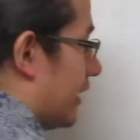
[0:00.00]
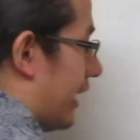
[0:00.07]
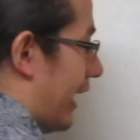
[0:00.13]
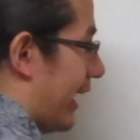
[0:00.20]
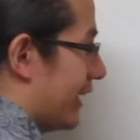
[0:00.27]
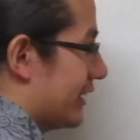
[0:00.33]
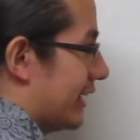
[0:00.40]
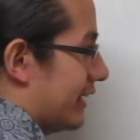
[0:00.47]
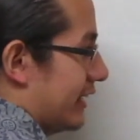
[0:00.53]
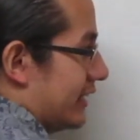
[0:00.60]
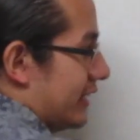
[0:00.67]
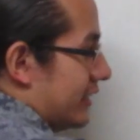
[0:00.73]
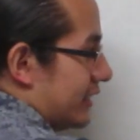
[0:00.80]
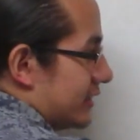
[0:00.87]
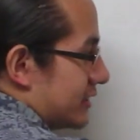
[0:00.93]
And
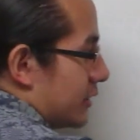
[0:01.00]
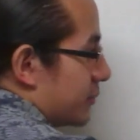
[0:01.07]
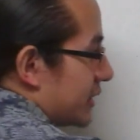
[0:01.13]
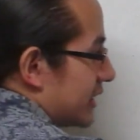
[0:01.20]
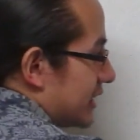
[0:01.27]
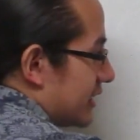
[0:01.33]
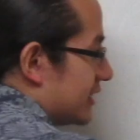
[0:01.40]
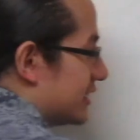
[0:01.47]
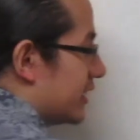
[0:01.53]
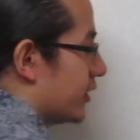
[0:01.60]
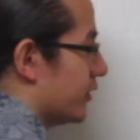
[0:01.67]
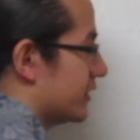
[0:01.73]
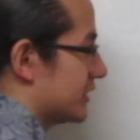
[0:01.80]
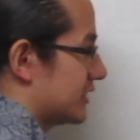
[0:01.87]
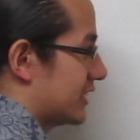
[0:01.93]
something to the
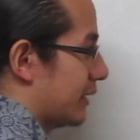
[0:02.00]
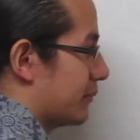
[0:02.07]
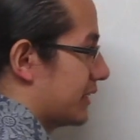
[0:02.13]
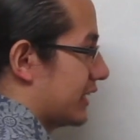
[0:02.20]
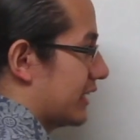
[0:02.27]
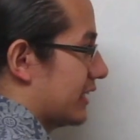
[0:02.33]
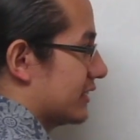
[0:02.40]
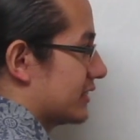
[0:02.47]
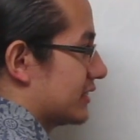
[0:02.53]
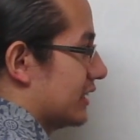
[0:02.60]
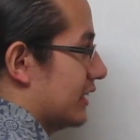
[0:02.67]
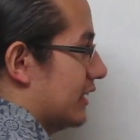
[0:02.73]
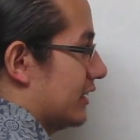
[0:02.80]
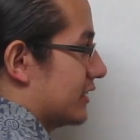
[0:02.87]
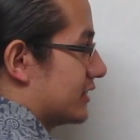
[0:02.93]
0 is the same thing as
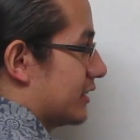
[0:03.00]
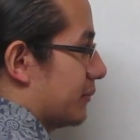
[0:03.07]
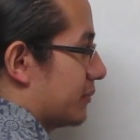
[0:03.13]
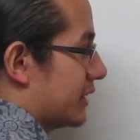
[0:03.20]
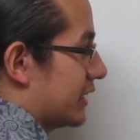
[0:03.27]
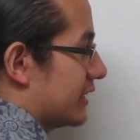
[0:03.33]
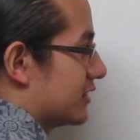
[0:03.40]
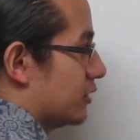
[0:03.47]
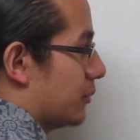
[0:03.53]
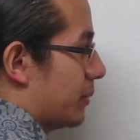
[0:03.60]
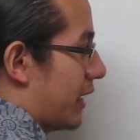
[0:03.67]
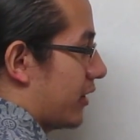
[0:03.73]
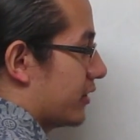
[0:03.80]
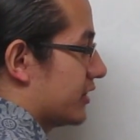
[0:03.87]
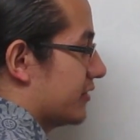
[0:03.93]
something to a
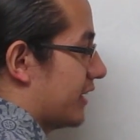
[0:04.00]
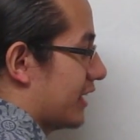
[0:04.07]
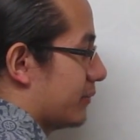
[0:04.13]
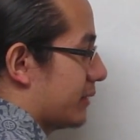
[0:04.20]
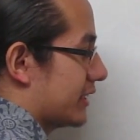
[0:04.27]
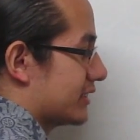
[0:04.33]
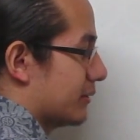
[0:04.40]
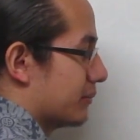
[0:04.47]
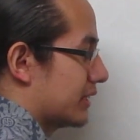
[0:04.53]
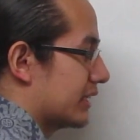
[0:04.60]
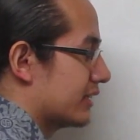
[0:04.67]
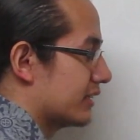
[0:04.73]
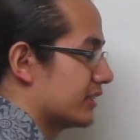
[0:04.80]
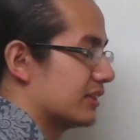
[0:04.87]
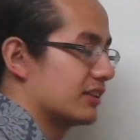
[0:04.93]
power divided by
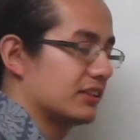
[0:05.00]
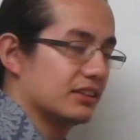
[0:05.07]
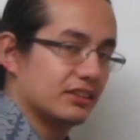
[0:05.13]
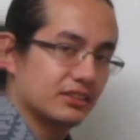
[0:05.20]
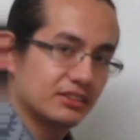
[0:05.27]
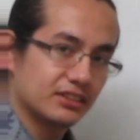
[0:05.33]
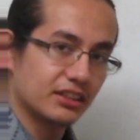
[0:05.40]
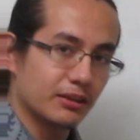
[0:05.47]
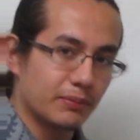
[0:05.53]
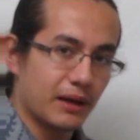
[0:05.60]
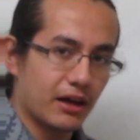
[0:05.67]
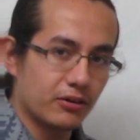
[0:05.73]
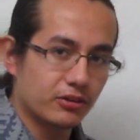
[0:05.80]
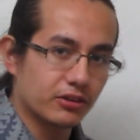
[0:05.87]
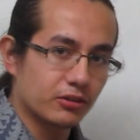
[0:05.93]
something to the
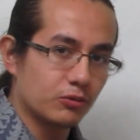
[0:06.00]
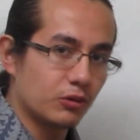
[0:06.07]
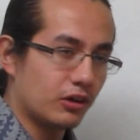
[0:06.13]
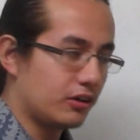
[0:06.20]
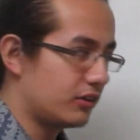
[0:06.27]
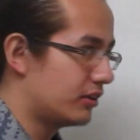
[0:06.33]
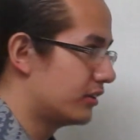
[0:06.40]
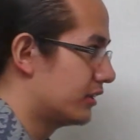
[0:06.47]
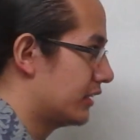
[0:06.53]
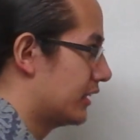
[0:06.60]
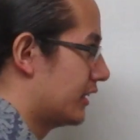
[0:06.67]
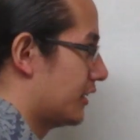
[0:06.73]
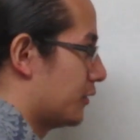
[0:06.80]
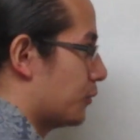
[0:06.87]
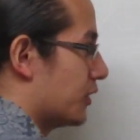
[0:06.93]
power. Well,
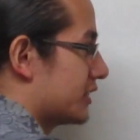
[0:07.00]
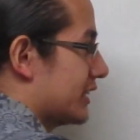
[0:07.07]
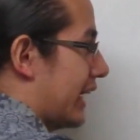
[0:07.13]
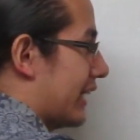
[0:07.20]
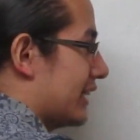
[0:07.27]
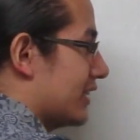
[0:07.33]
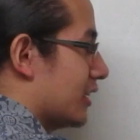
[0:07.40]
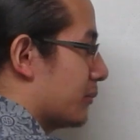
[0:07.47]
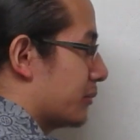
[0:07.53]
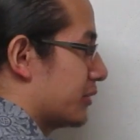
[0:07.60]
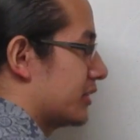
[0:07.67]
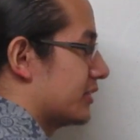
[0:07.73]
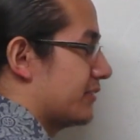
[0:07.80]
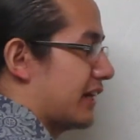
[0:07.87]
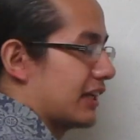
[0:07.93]
what's any number
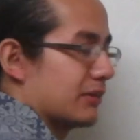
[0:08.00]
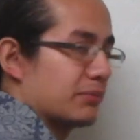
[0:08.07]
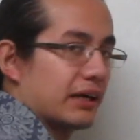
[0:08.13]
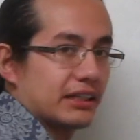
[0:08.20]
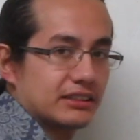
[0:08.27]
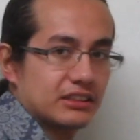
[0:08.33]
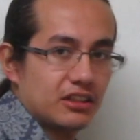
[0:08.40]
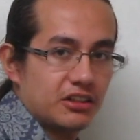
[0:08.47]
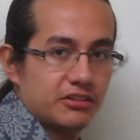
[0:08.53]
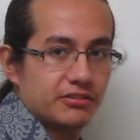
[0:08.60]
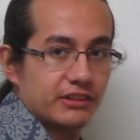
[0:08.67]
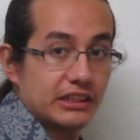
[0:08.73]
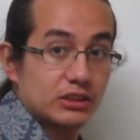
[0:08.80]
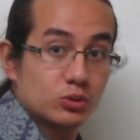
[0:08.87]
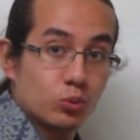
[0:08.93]
divided by itself?
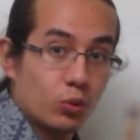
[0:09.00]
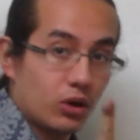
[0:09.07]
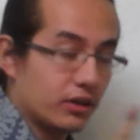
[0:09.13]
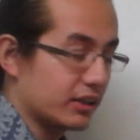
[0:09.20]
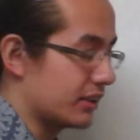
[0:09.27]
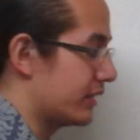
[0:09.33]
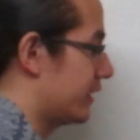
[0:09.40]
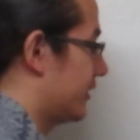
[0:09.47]
It's 1.